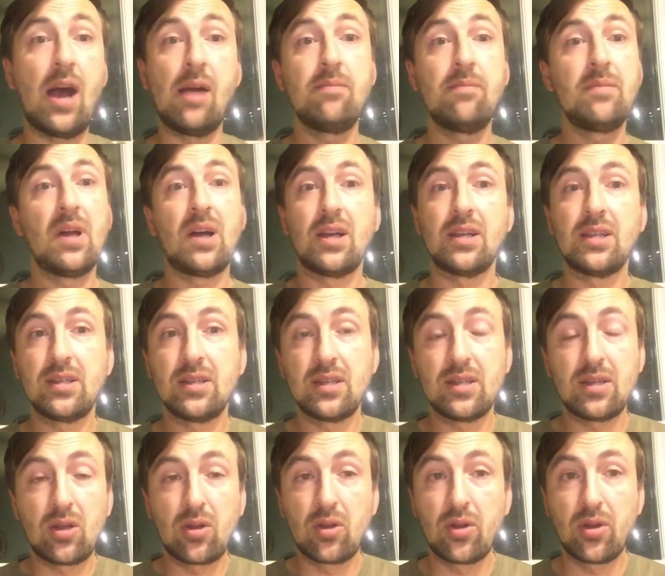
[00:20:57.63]
not
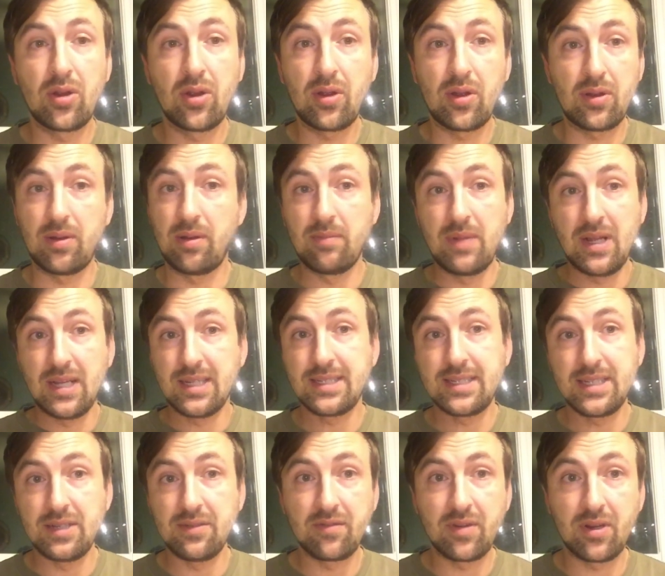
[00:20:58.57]

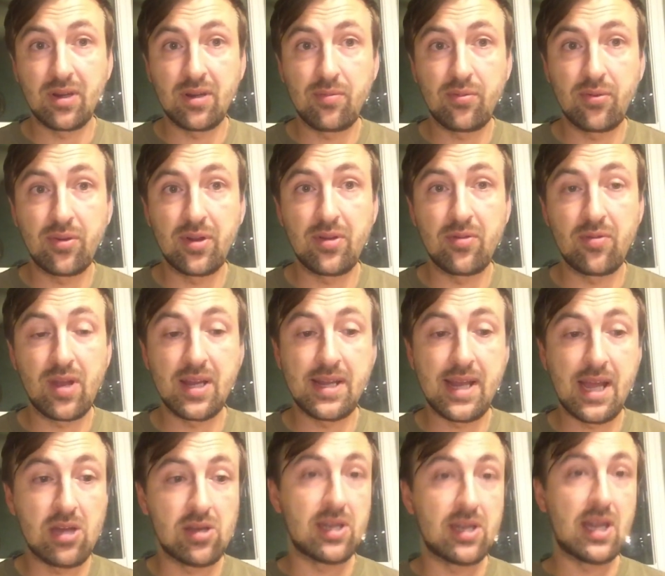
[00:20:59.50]
sitting very pretty right
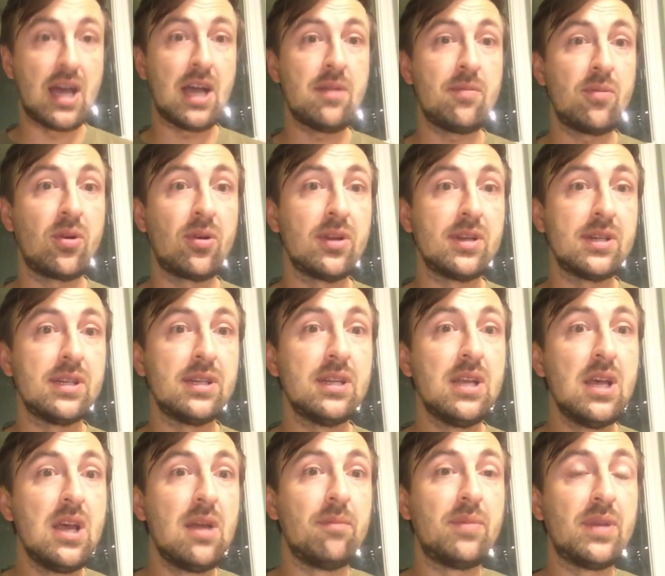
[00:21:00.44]
now, and I'm hurting
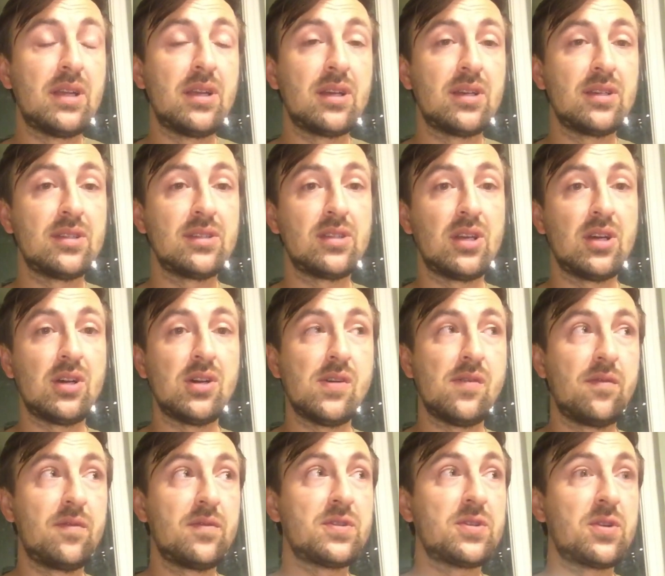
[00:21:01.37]
because
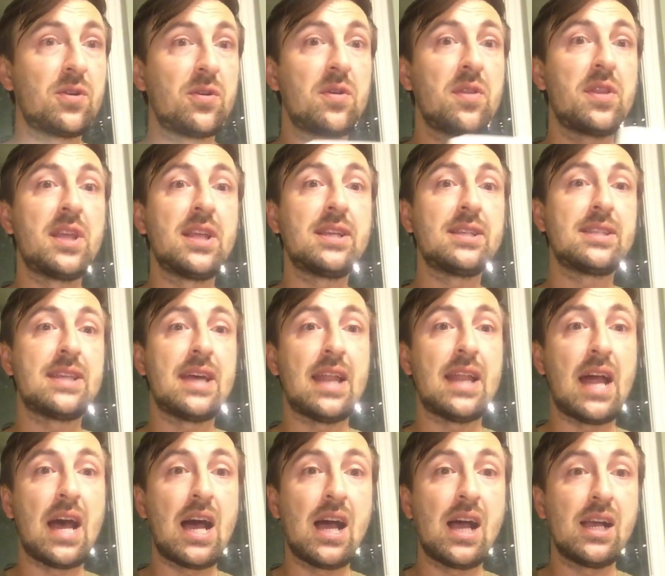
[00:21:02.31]
of certain things that
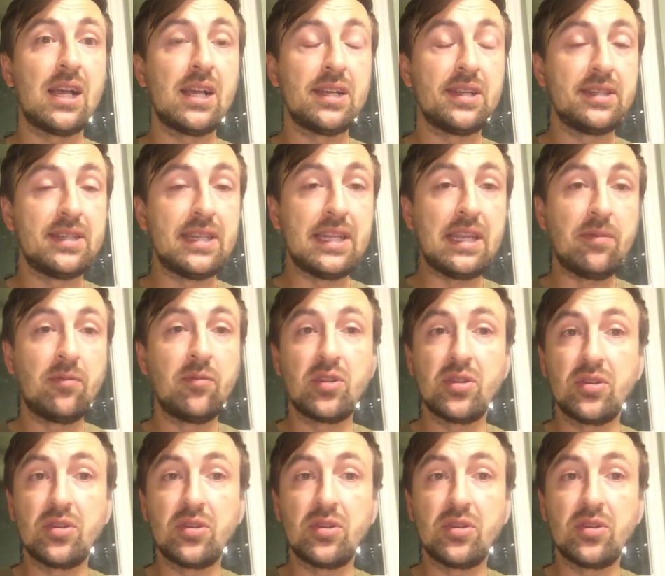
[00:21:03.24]
I deemed